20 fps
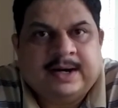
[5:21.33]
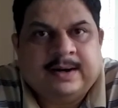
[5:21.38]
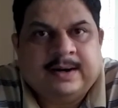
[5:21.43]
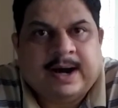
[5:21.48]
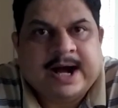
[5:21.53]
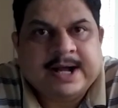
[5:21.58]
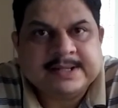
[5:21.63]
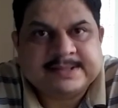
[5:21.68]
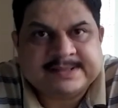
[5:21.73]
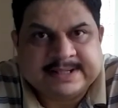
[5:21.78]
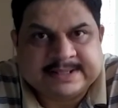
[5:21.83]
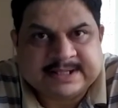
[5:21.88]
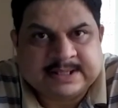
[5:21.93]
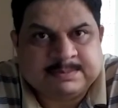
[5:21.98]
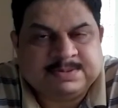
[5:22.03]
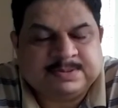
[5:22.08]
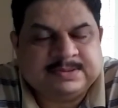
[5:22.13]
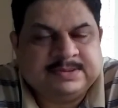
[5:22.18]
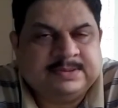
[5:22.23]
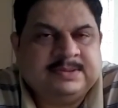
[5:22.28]
set
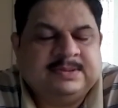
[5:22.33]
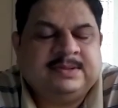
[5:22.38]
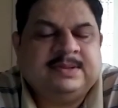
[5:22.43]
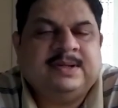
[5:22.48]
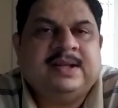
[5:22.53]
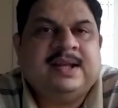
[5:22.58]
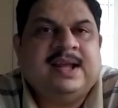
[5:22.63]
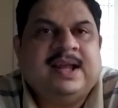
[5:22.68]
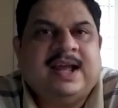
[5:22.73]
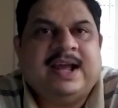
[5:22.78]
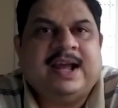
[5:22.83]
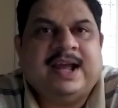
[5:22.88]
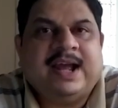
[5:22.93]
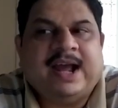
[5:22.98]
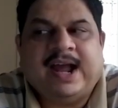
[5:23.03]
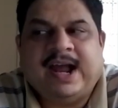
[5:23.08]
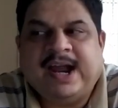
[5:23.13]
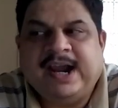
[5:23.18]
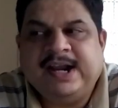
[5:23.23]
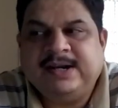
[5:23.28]
up,
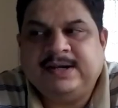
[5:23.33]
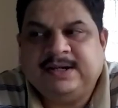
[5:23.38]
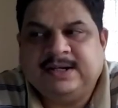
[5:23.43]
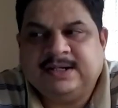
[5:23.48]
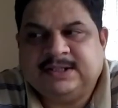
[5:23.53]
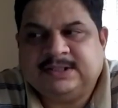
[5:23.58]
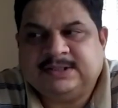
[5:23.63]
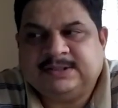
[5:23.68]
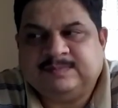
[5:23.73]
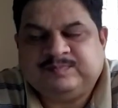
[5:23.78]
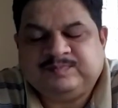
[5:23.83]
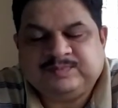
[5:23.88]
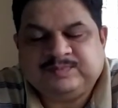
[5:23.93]
and the